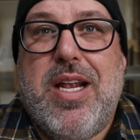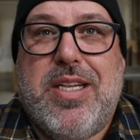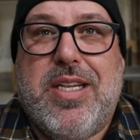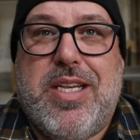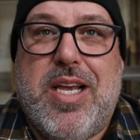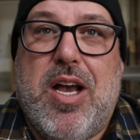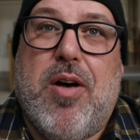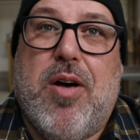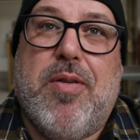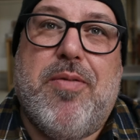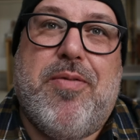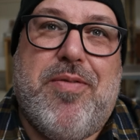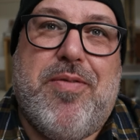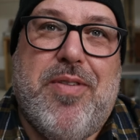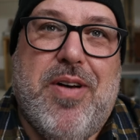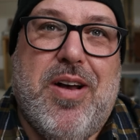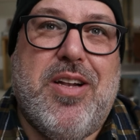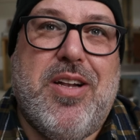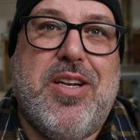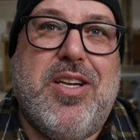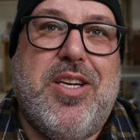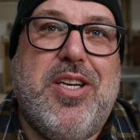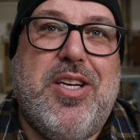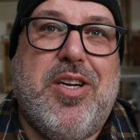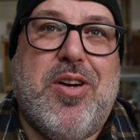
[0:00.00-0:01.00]
to help
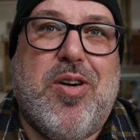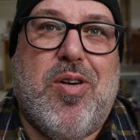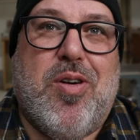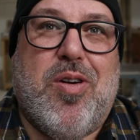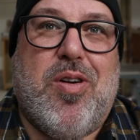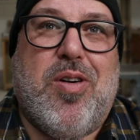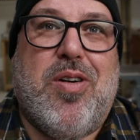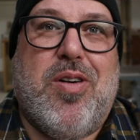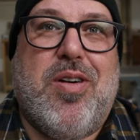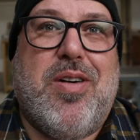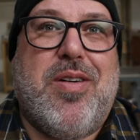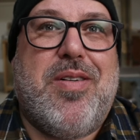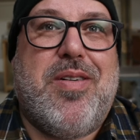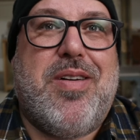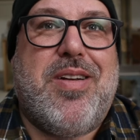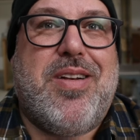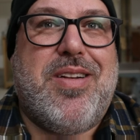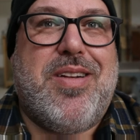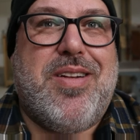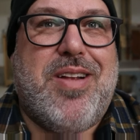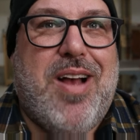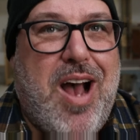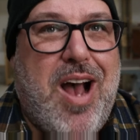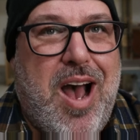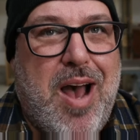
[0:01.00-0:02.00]
fund your
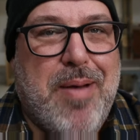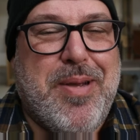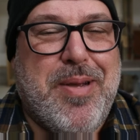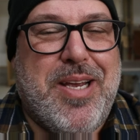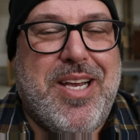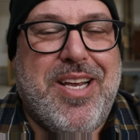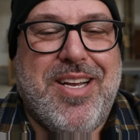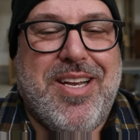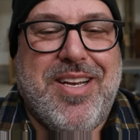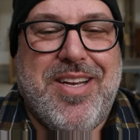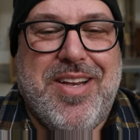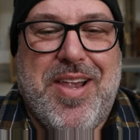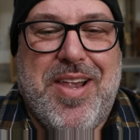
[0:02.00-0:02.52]
hobby.